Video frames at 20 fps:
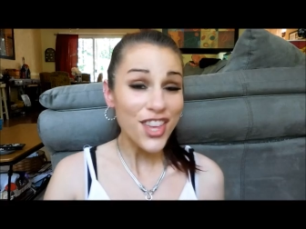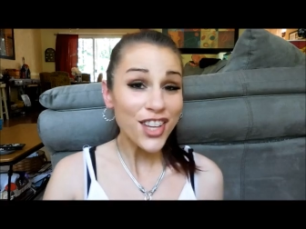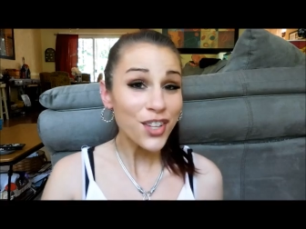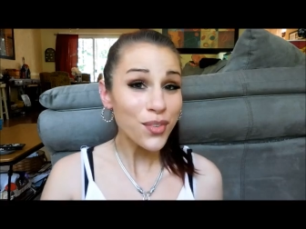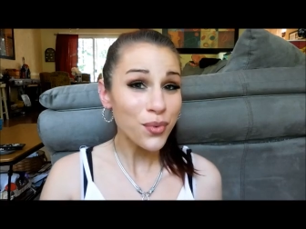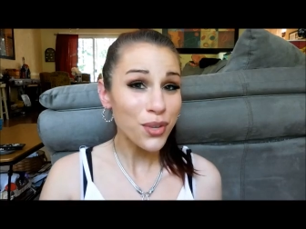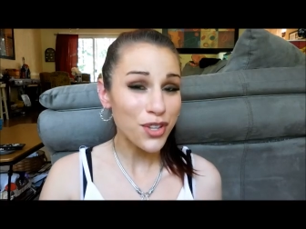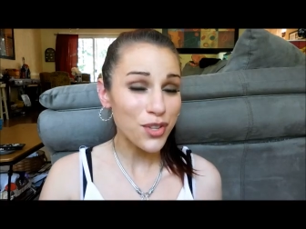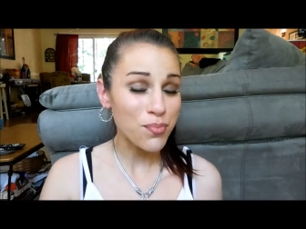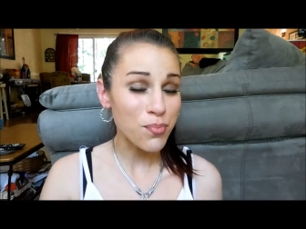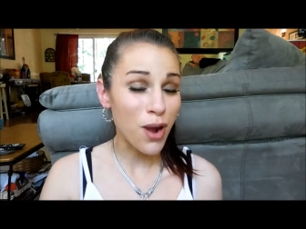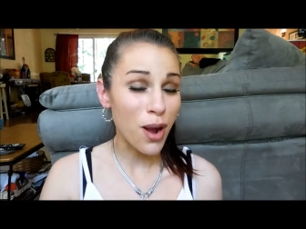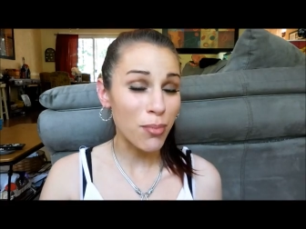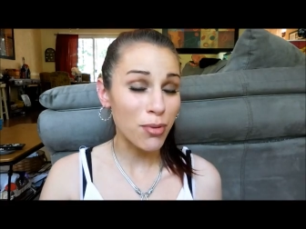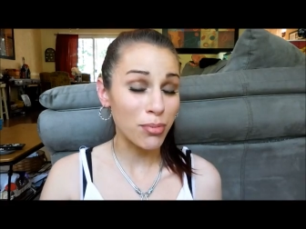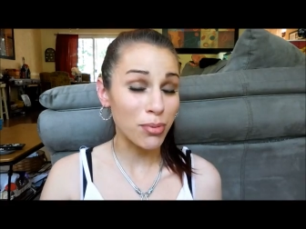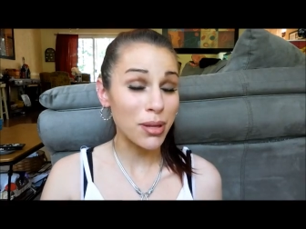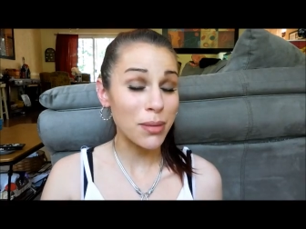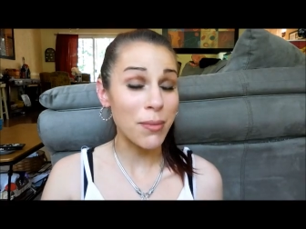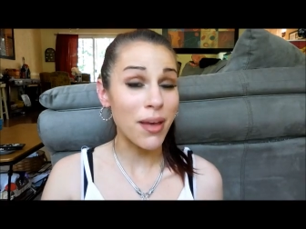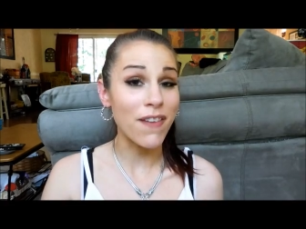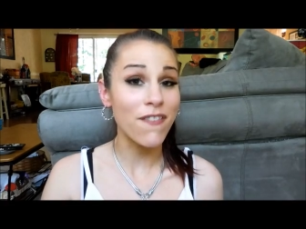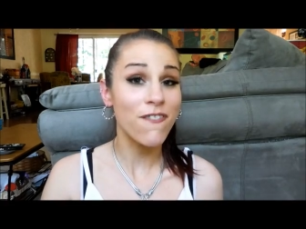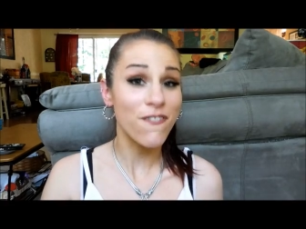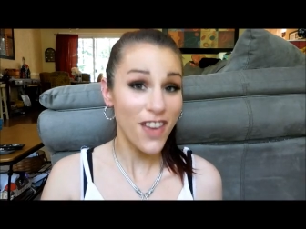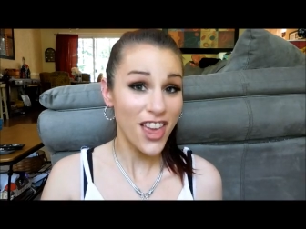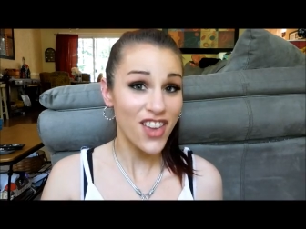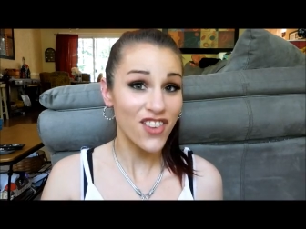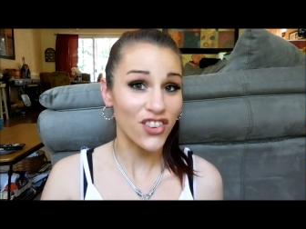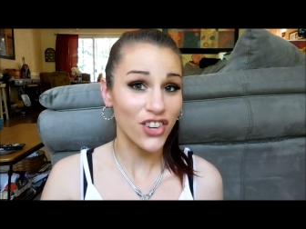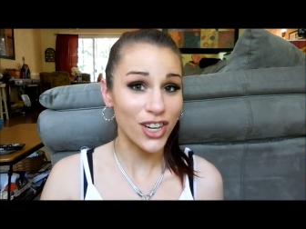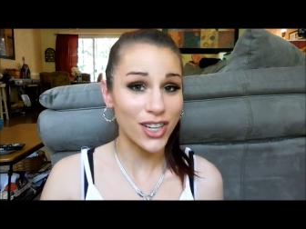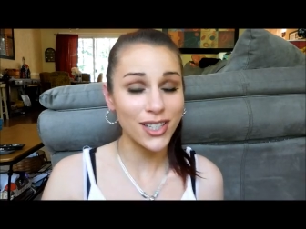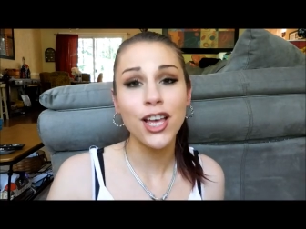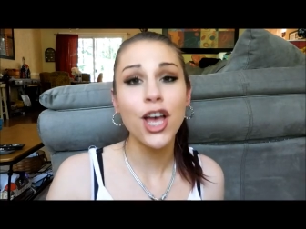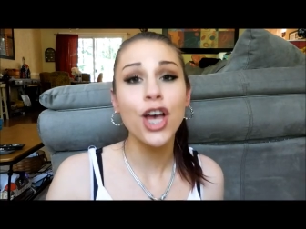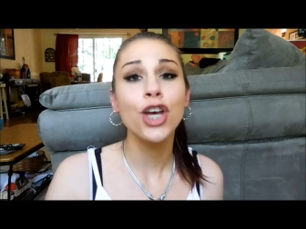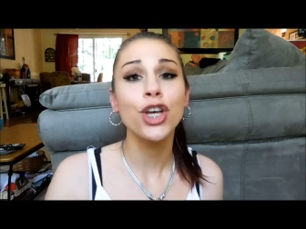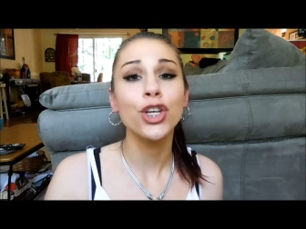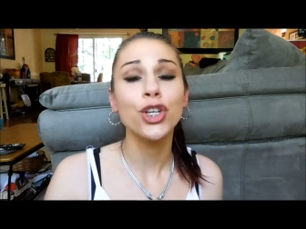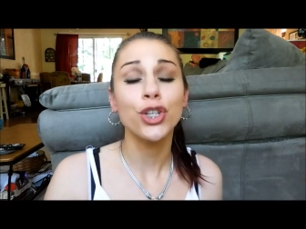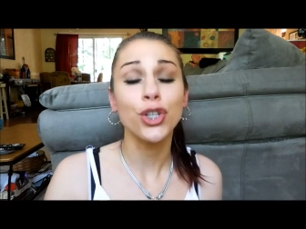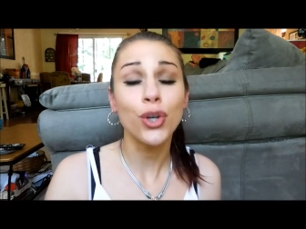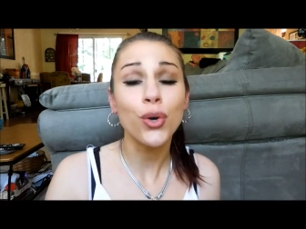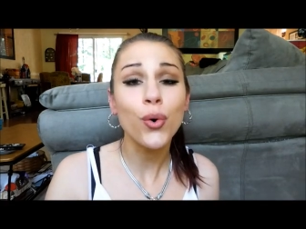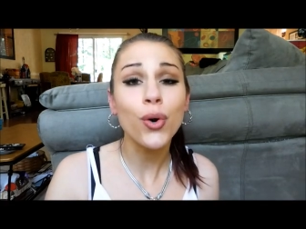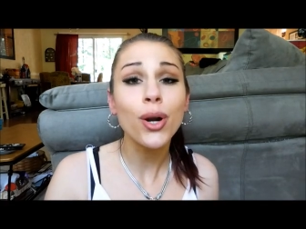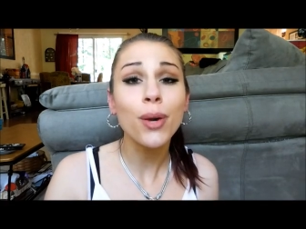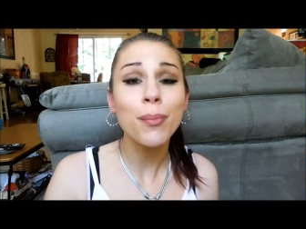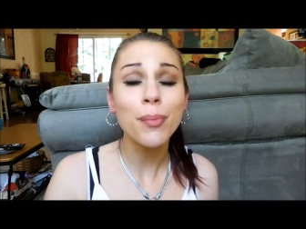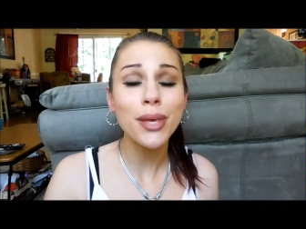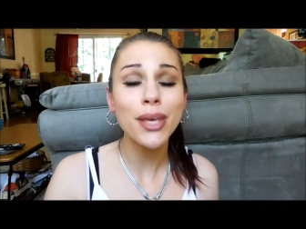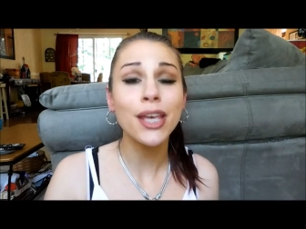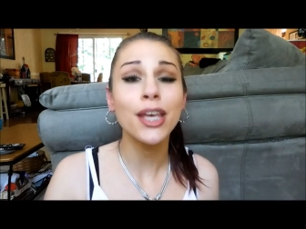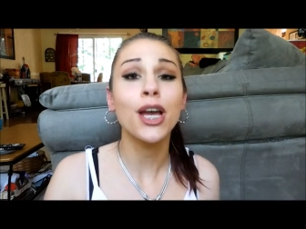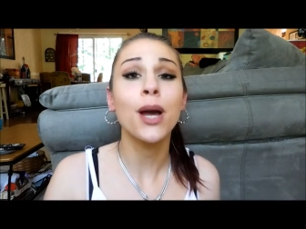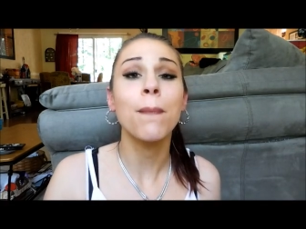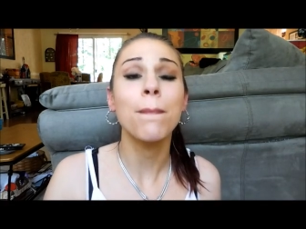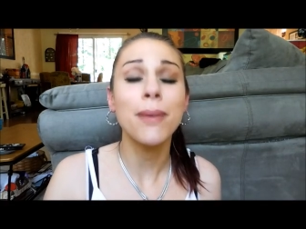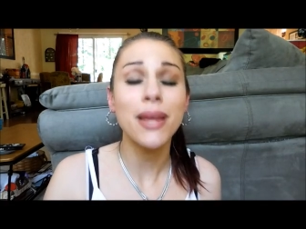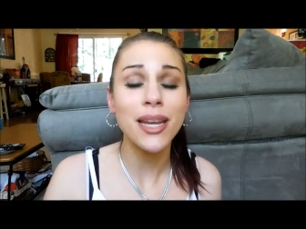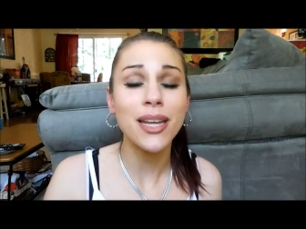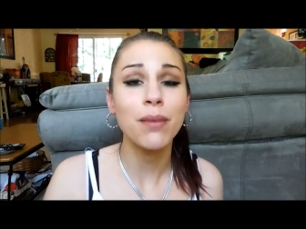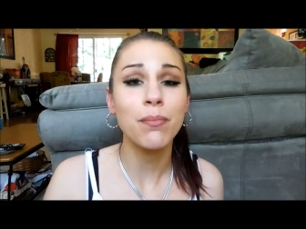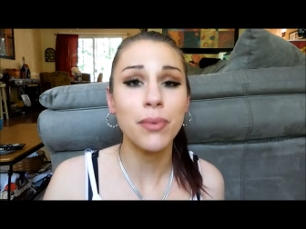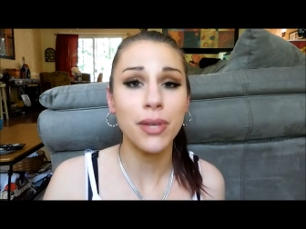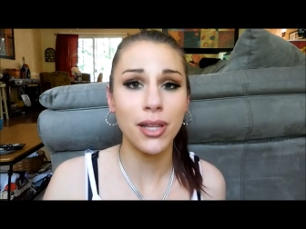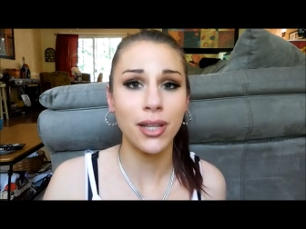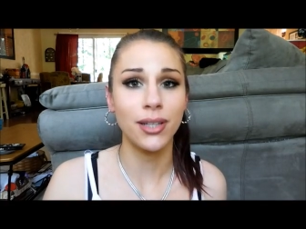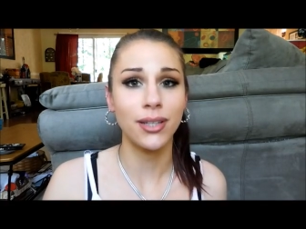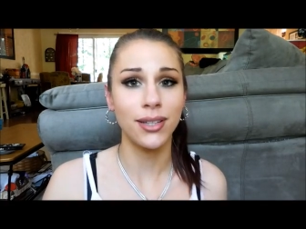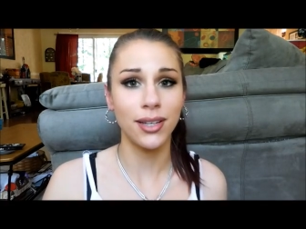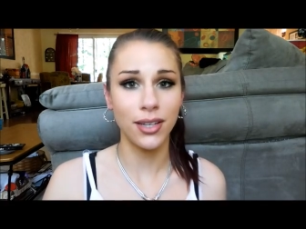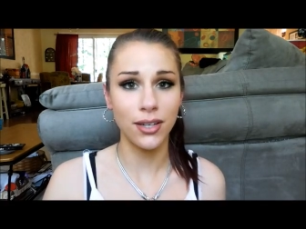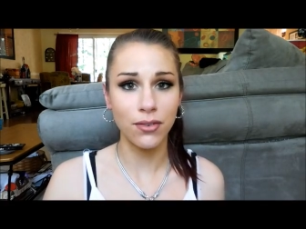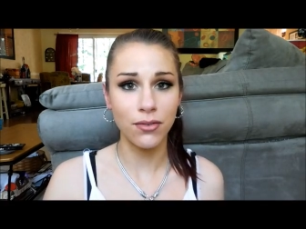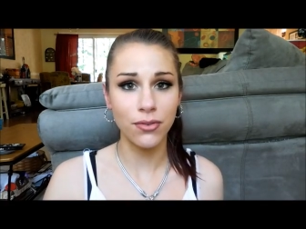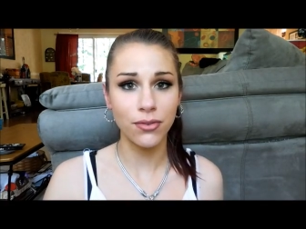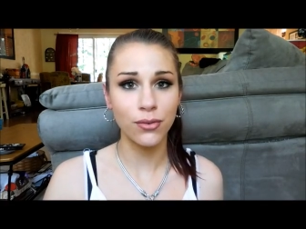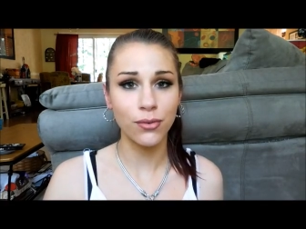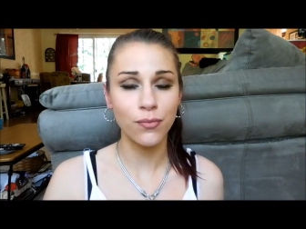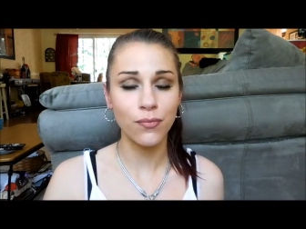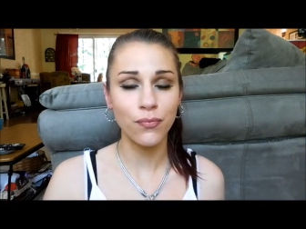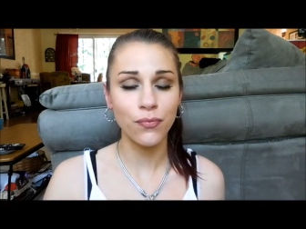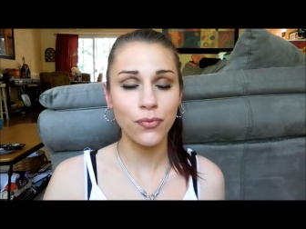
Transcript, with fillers: This one's probably my favorite. You're being manipulative.